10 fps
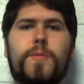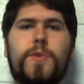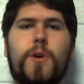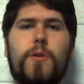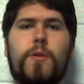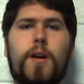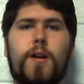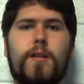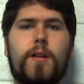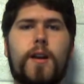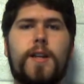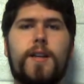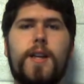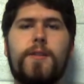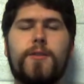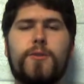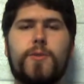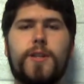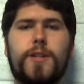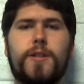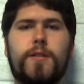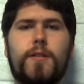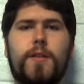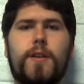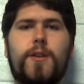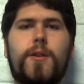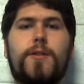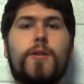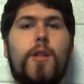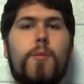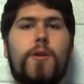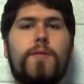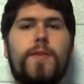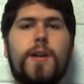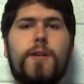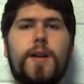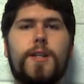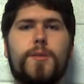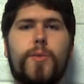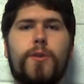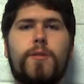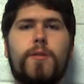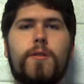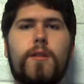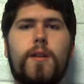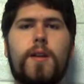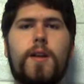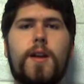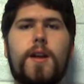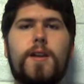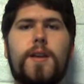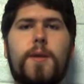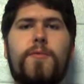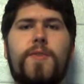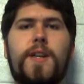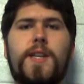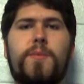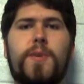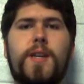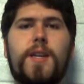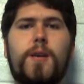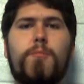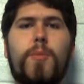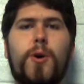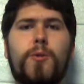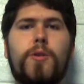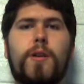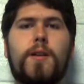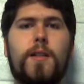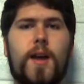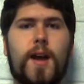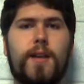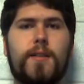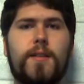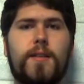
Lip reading: So, on either switch, you enter global configuration mode, type VTP mode client.